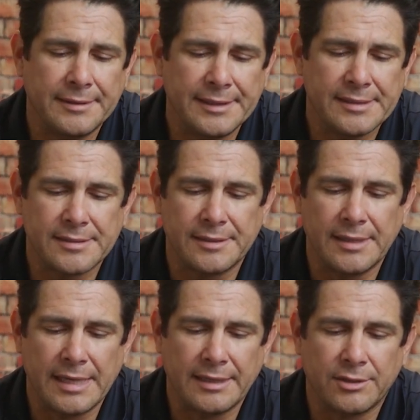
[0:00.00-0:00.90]
is,
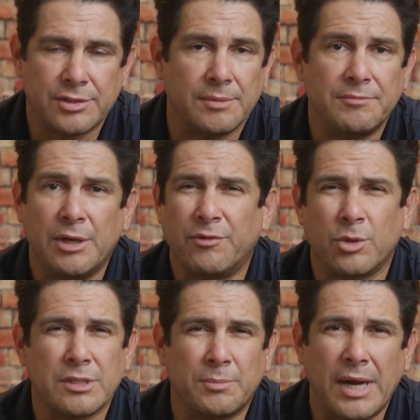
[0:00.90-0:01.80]
and I think there's some, of
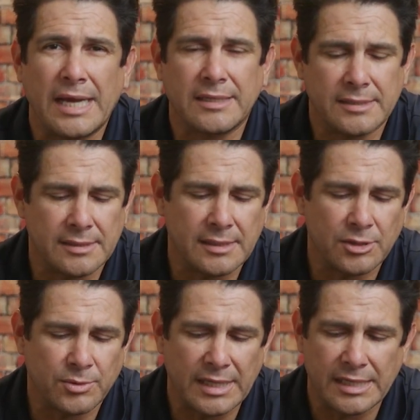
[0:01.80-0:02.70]
course, some practice and
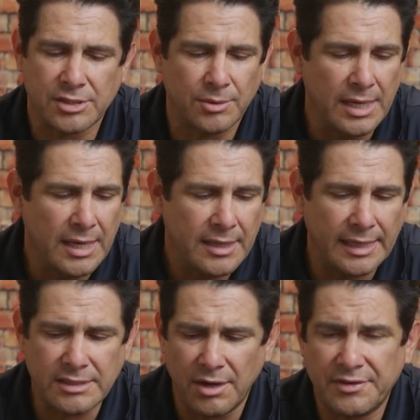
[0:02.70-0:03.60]
such with that. So
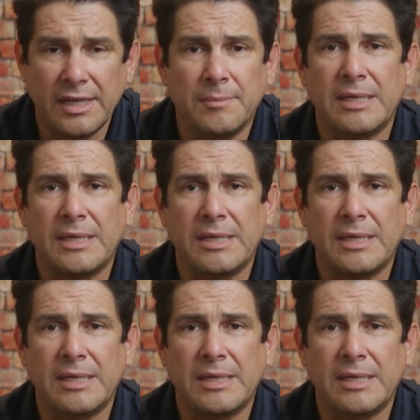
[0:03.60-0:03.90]
that's how I've kitted